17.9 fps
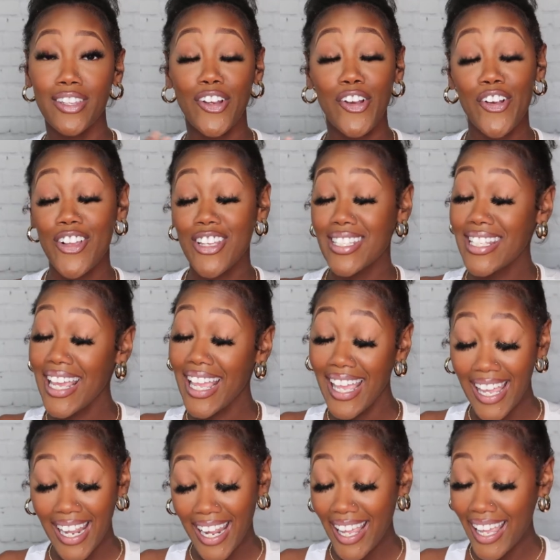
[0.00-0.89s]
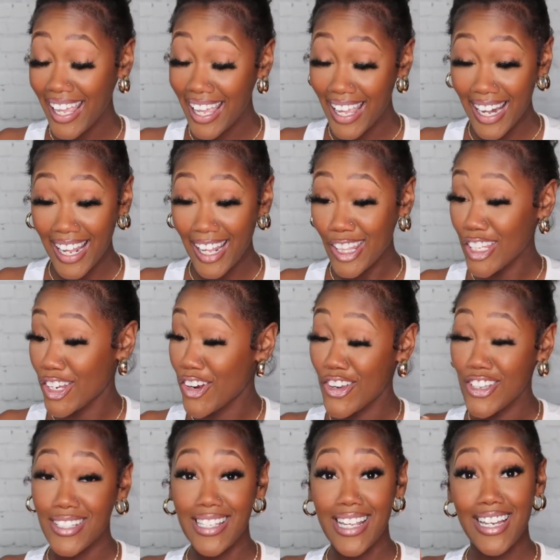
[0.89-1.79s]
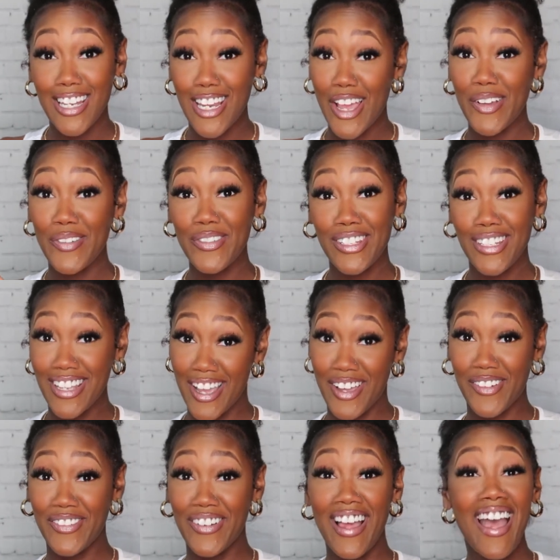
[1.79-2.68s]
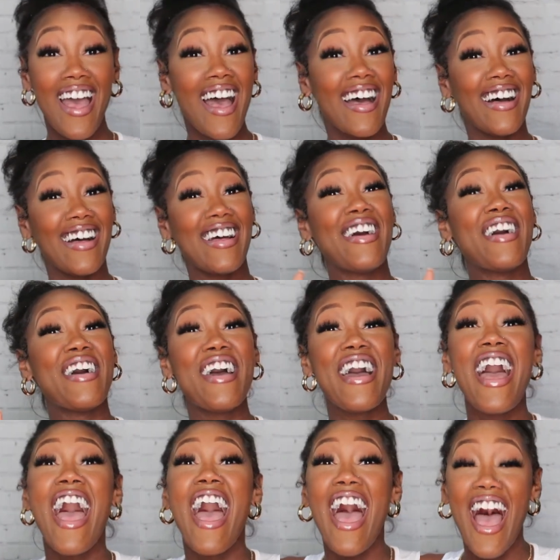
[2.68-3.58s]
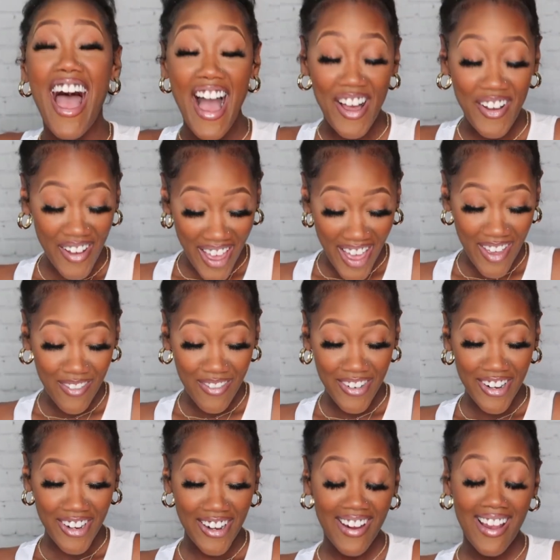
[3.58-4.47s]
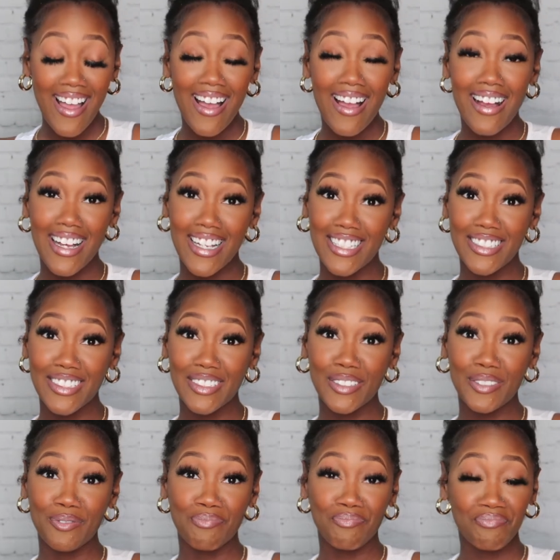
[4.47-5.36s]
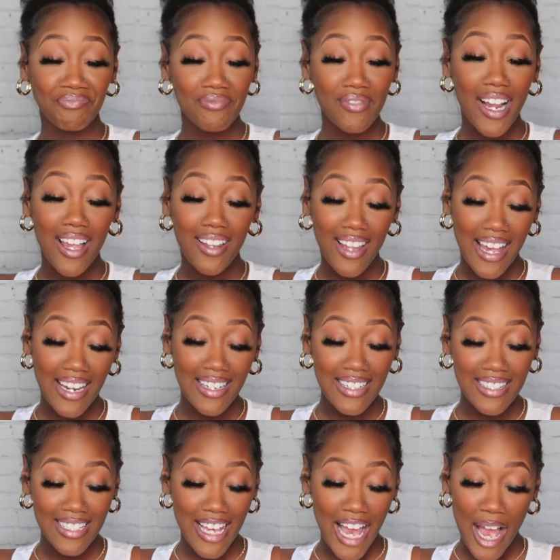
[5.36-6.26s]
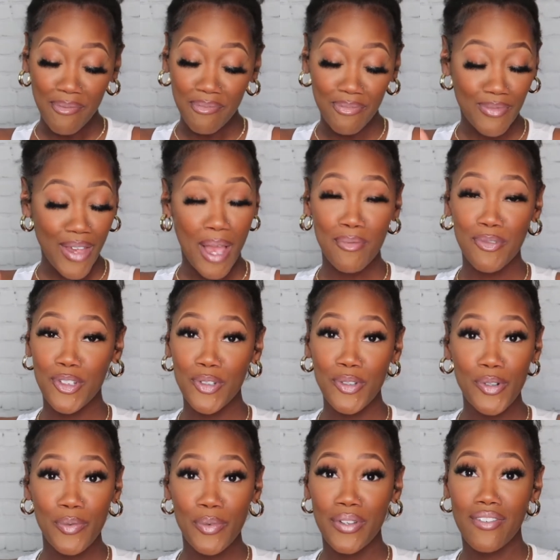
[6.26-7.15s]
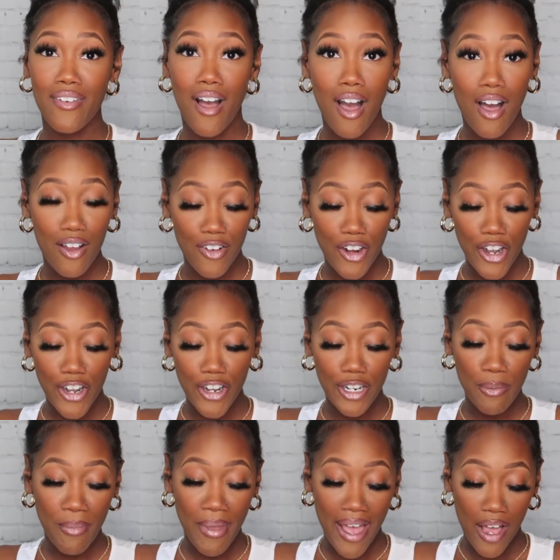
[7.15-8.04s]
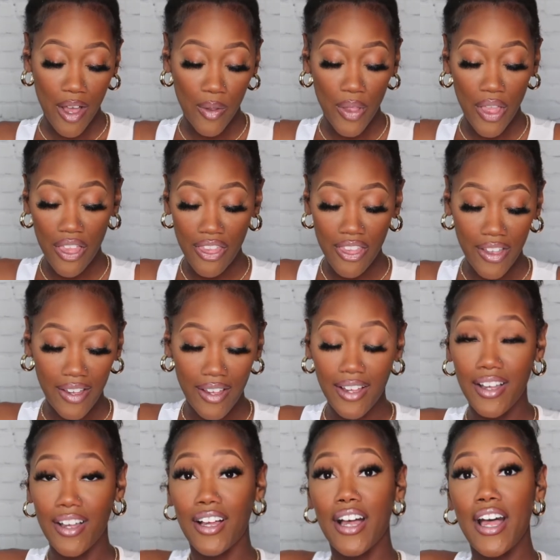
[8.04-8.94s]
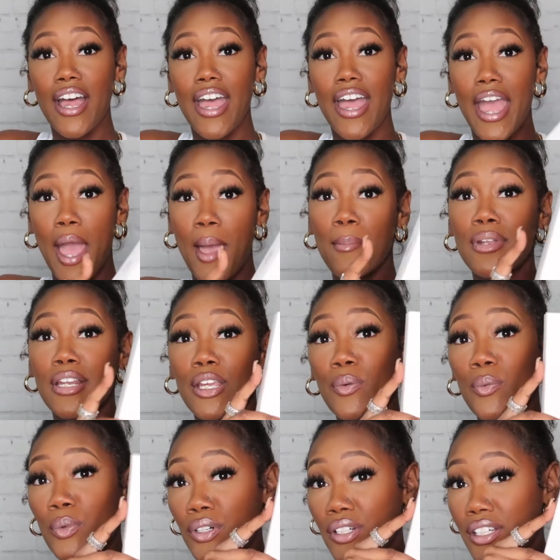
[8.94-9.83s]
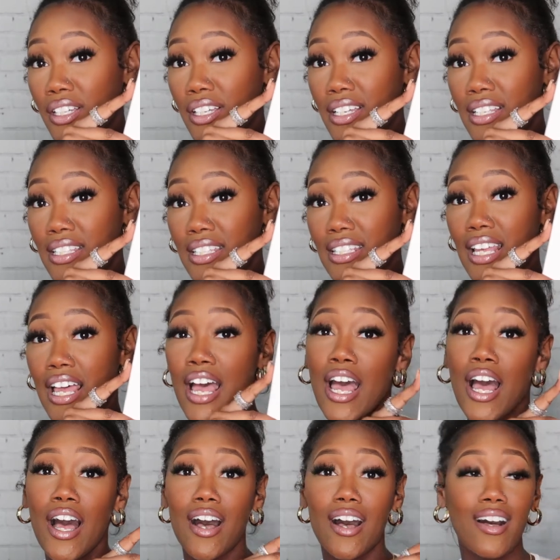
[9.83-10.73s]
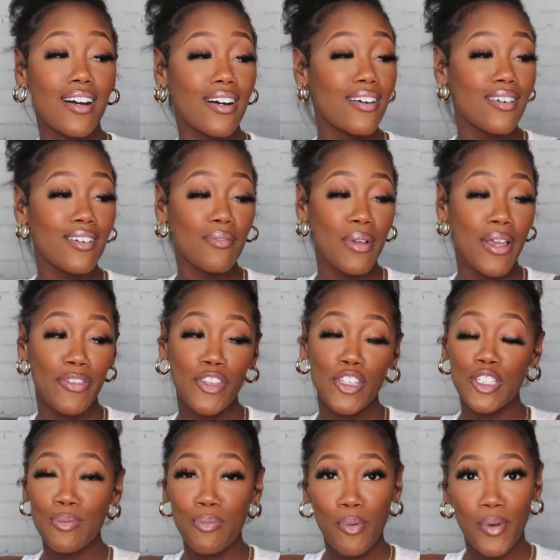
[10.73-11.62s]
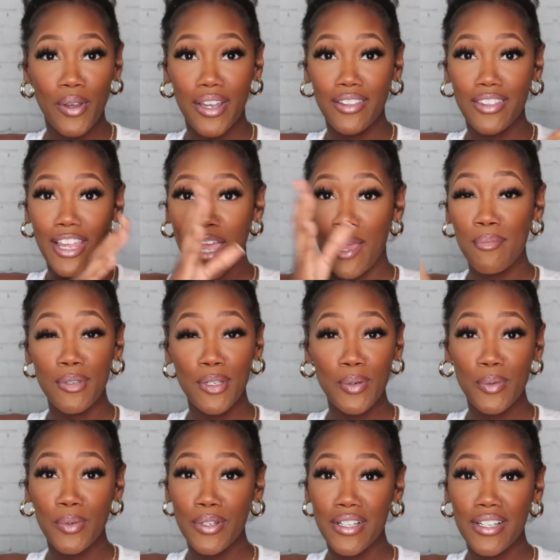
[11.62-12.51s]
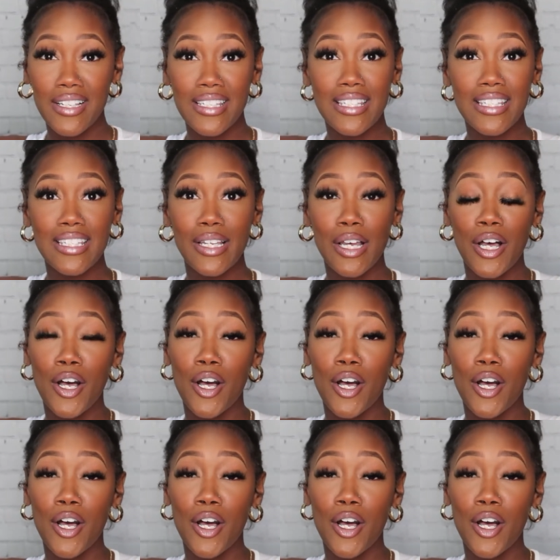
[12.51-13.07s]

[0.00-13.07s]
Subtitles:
the girls that get it, and the girls that don't. However, a lot of time, I'm sure we've all heard about the Ebony Woods. At this point, the Ebony Woods